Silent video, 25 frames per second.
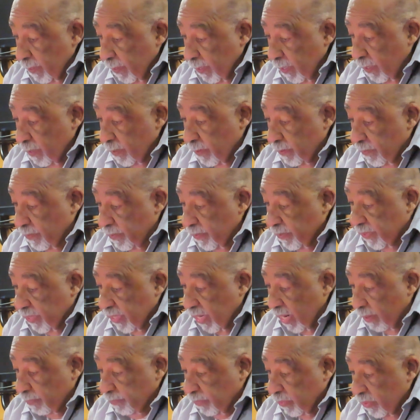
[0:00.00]
The end of the
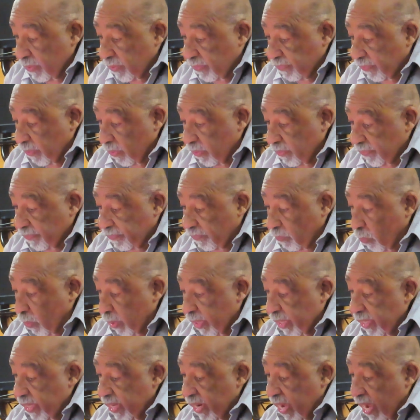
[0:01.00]
chapter is verse
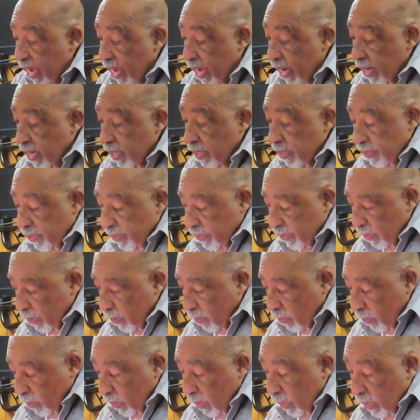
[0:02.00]
49.
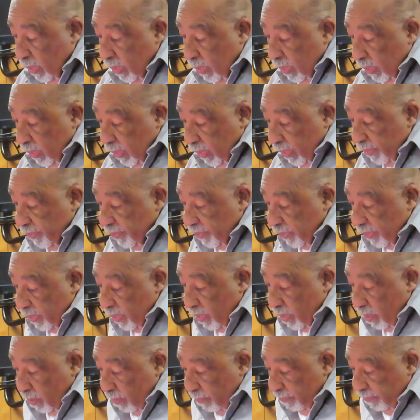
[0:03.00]
So let's
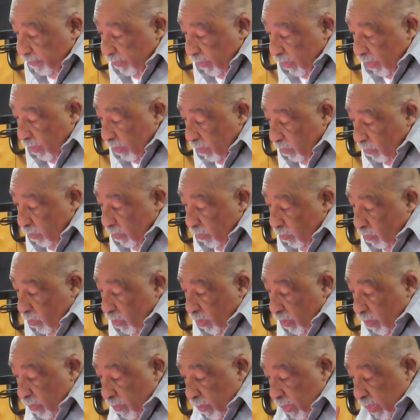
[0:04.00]
see how far,
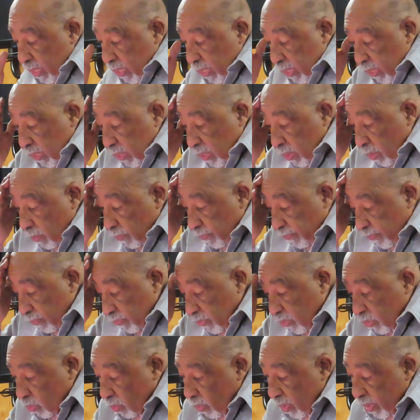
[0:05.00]
where we can go
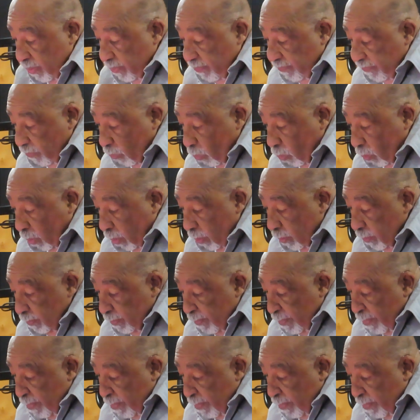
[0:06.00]
from 24.